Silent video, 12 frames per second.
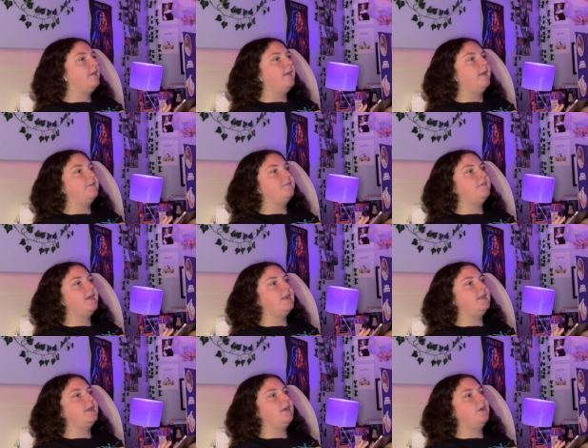And
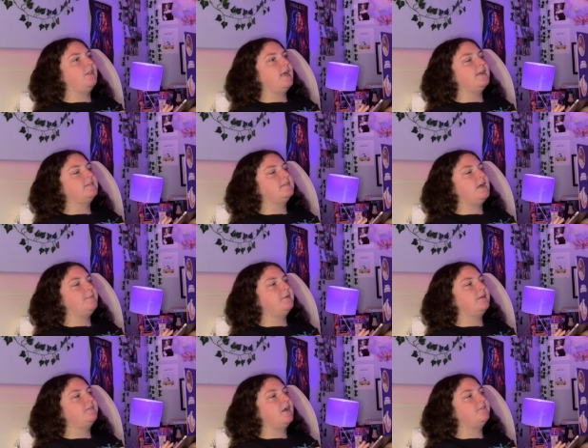finally, our last topic
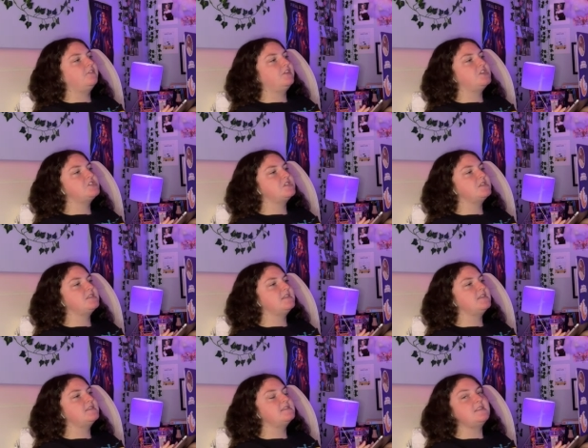of conversation
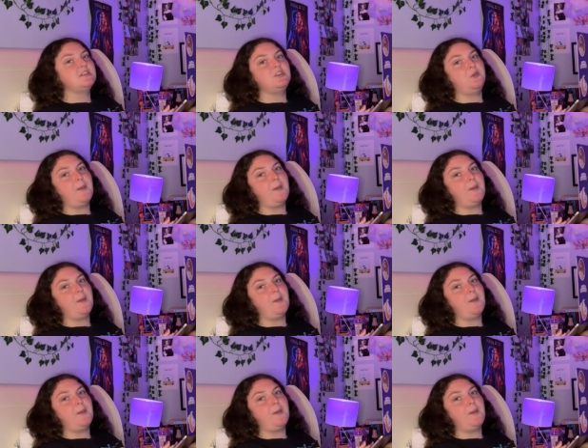is the new